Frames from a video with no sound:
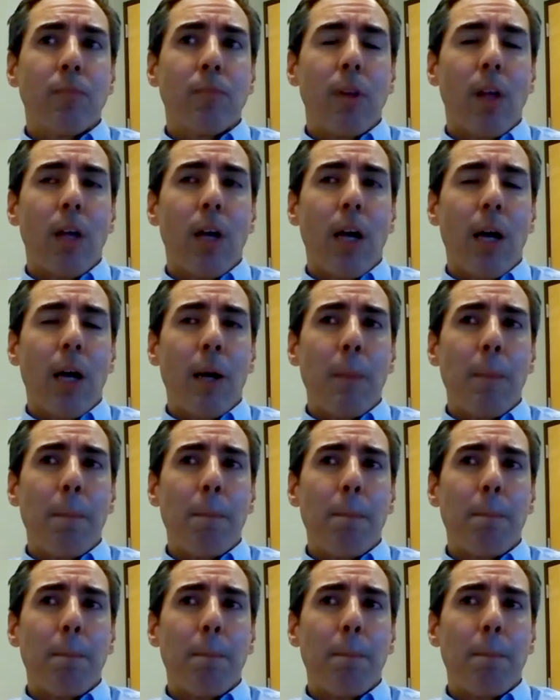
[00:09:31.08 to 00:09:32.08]

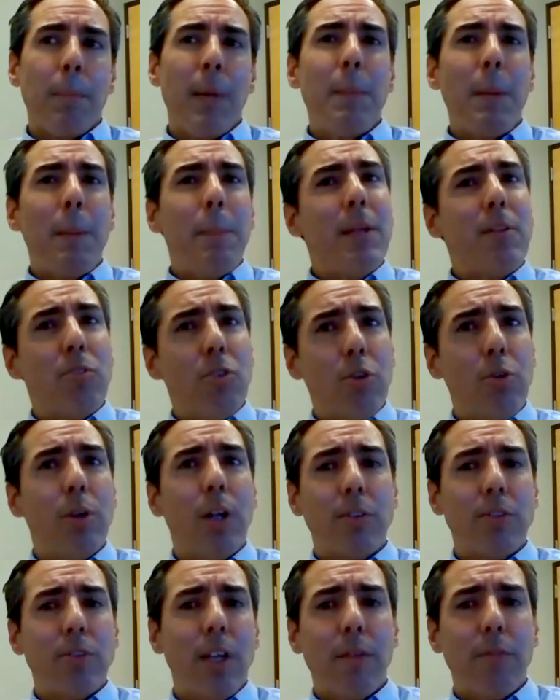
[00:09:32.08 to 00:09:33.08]
PPP2
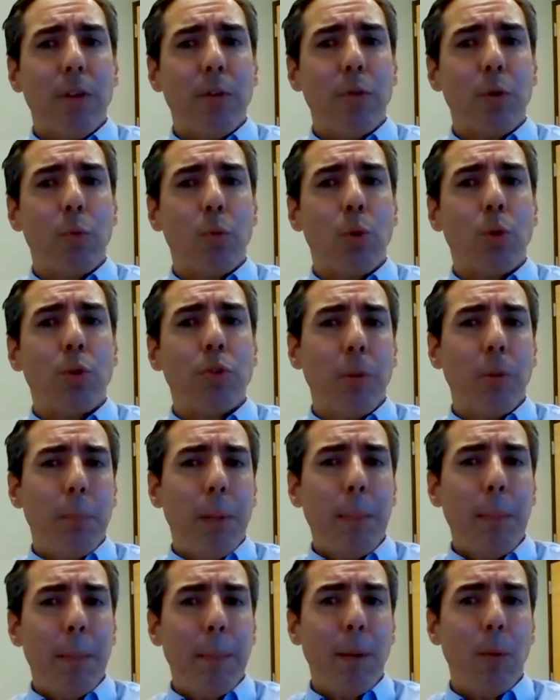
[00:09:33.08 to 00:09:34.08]
does have different rules than
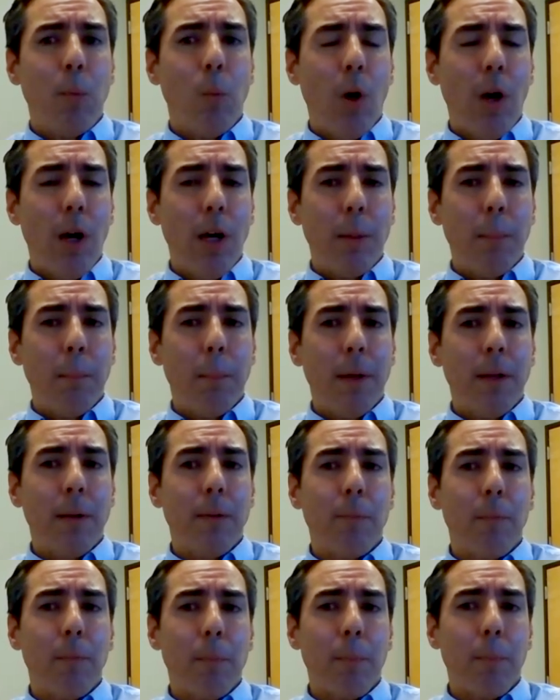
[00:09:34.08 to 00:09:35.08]
PPP1,
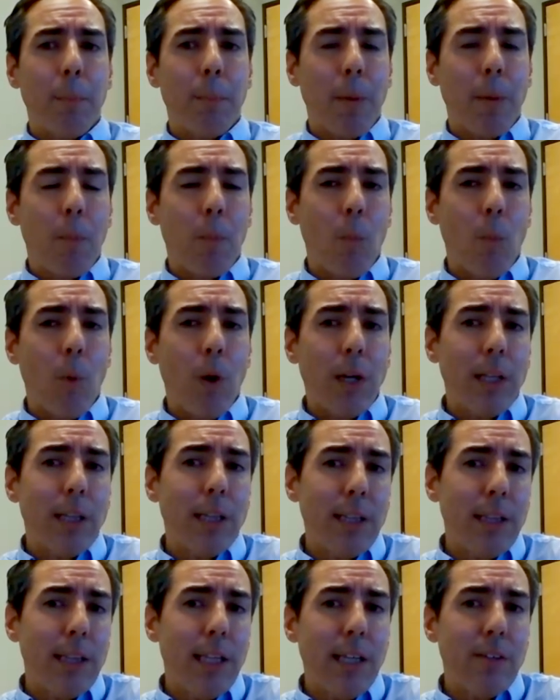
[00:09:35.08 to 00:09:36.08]
but one of
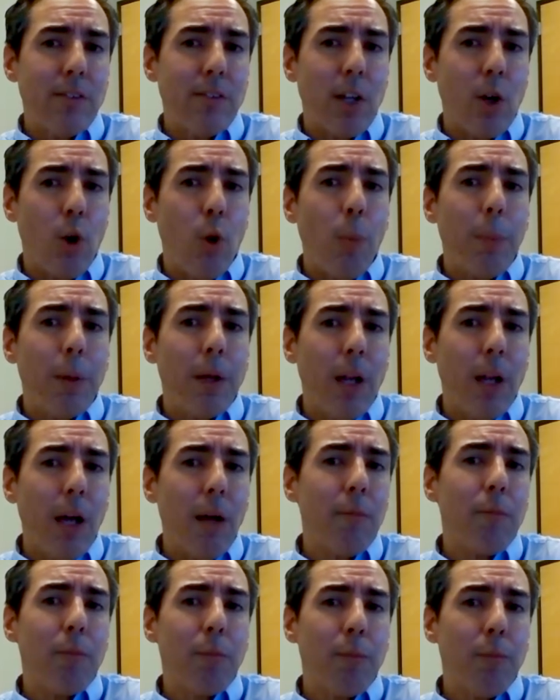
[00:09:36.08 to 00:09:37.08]
the things that opened
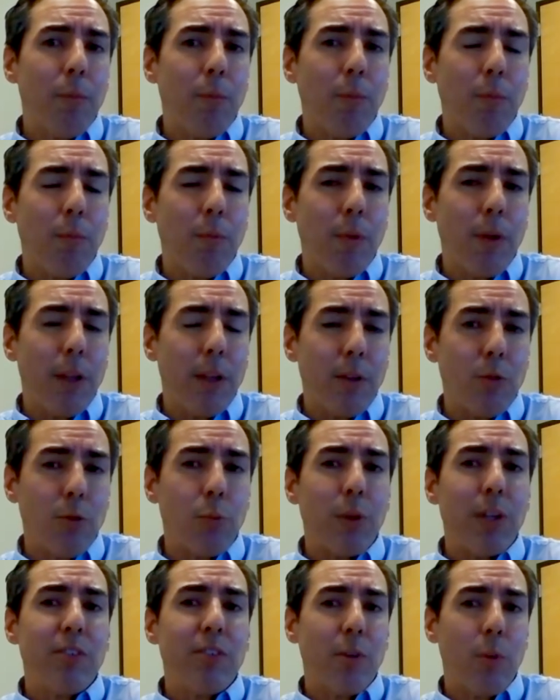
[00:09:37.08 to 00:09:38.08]
up in this
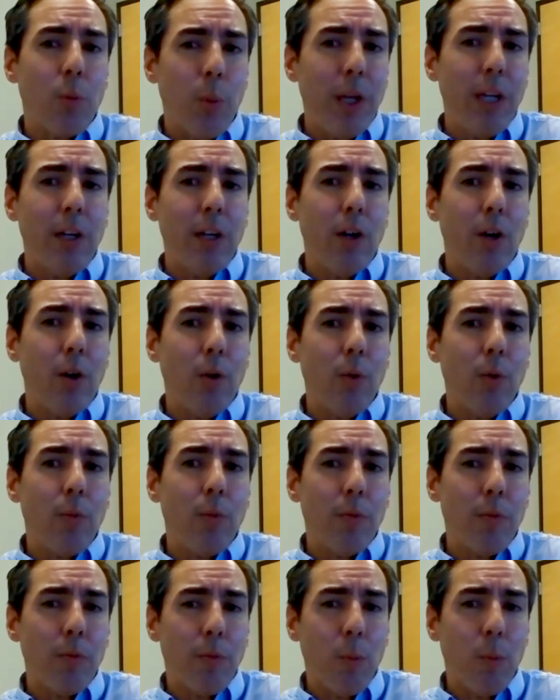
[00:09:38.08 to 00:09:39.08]
recent window
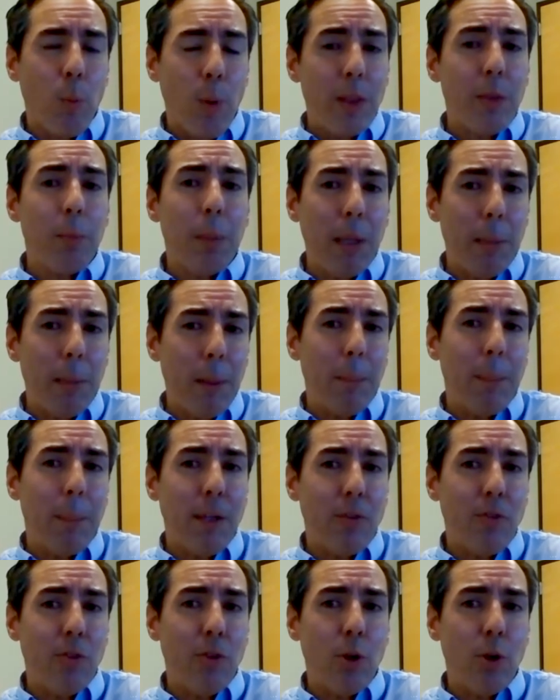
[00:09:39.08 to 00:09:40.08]
with
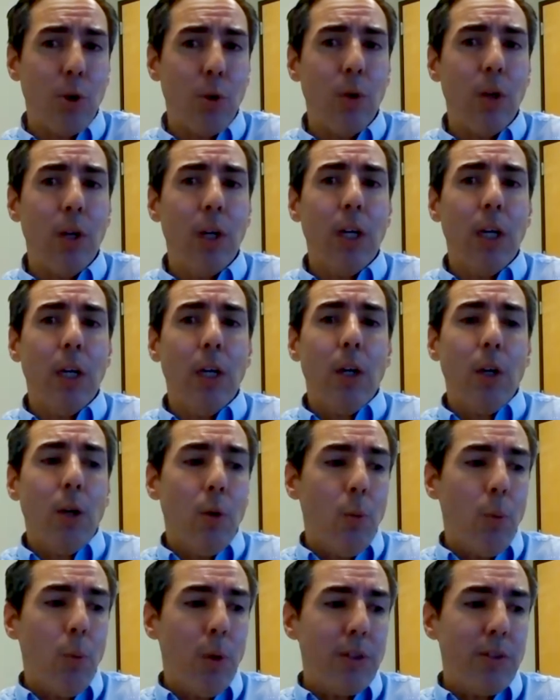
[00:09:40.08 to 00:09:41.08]
PPP2
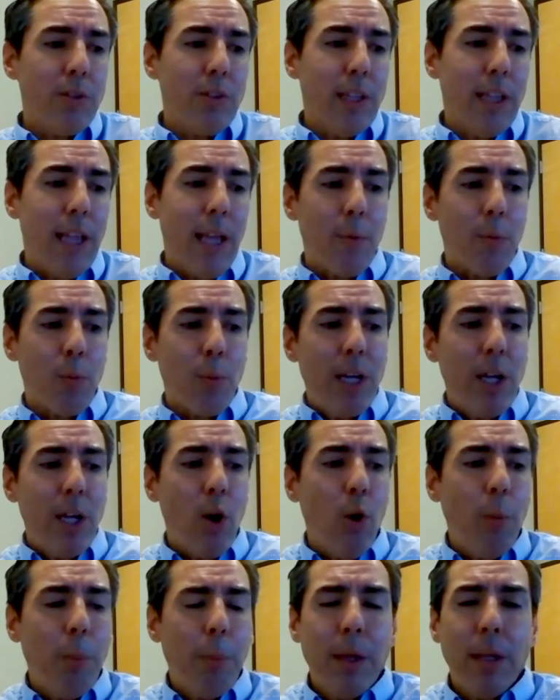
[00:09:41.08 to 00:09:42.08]
was they
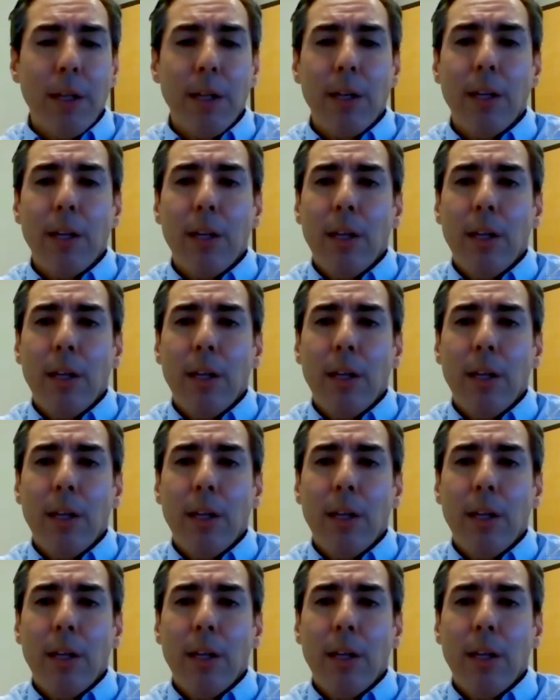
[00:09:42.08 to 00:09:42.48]
reopened